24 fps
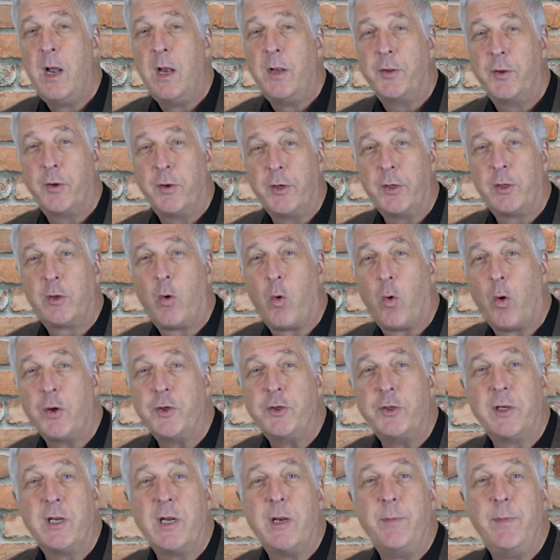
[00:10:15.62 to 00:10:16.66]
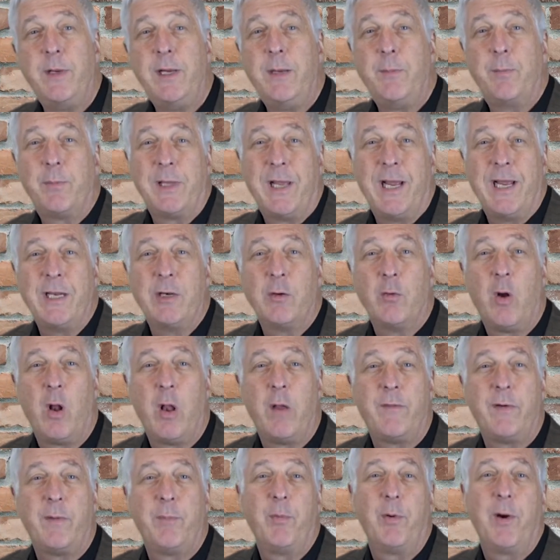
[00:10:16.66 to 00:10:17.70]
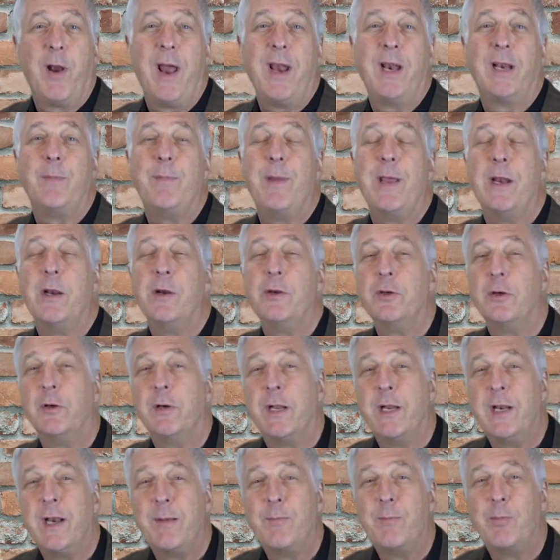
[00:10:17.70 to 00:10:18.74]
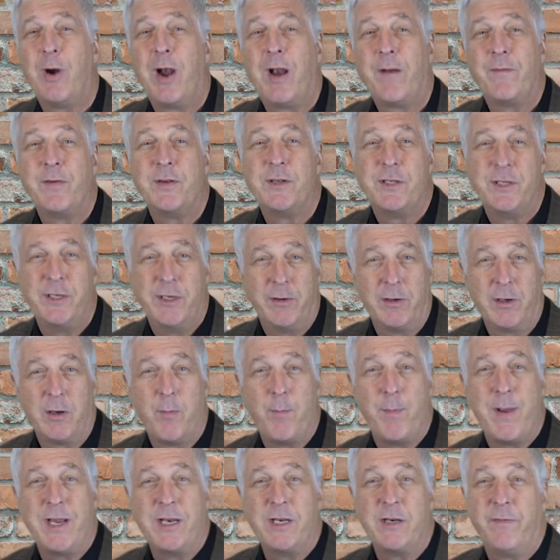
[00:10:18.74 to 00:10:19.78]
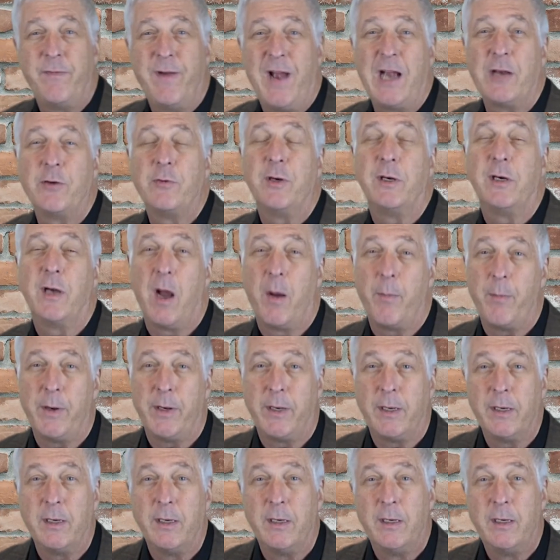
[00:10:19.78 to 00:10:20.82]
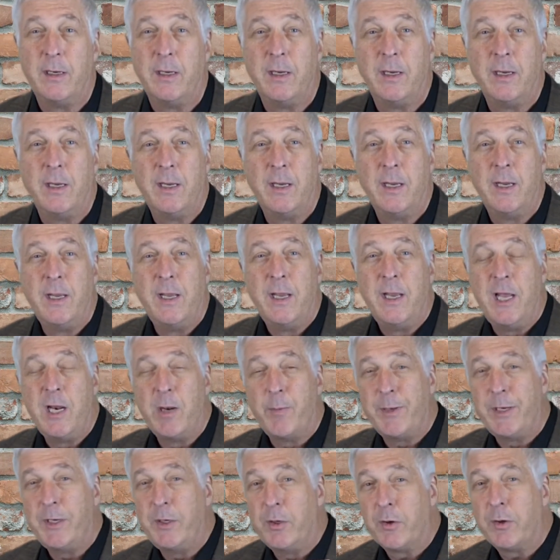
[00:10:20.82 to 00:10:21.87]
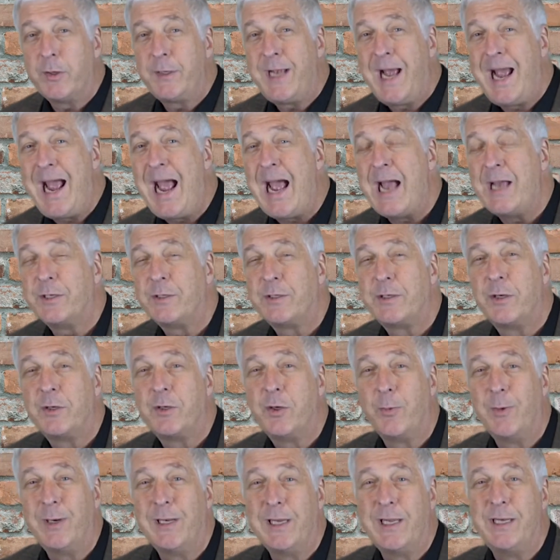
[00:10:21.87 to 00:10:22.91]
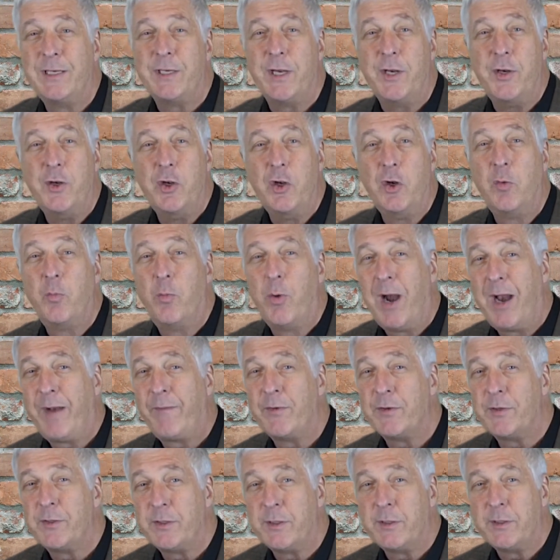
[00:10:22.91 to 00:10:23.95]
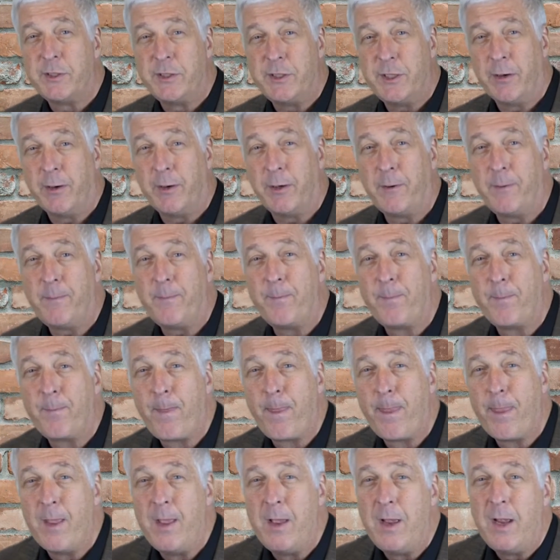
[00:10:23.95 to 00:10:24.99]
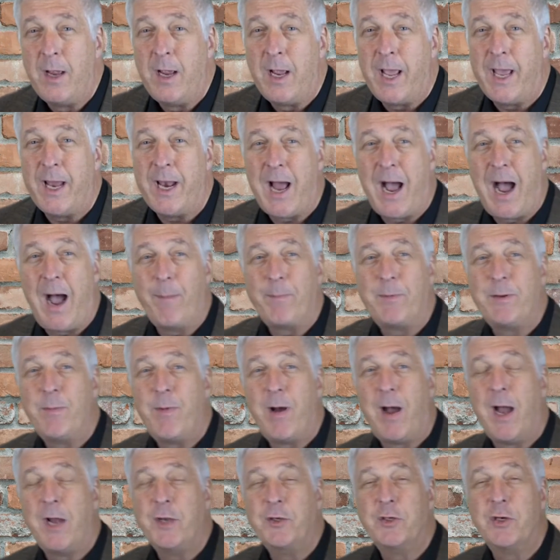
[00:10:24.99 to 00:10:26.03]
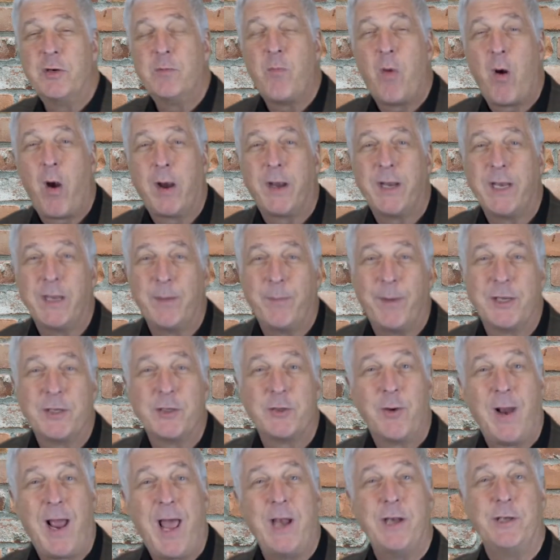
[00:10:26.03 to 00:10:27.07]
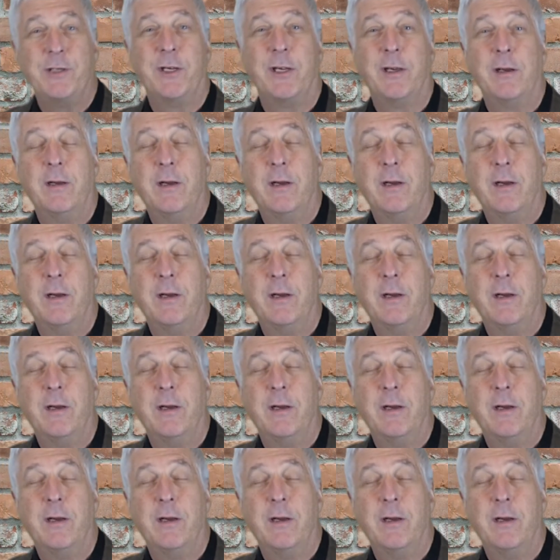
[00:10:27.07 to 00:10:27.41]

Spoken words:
During the course, you're going to be playing the role of a product manager in a breakfast cereal manufacturing company. It'll be your task to release a new breakfast cereal and optimize your marketing mix strategy.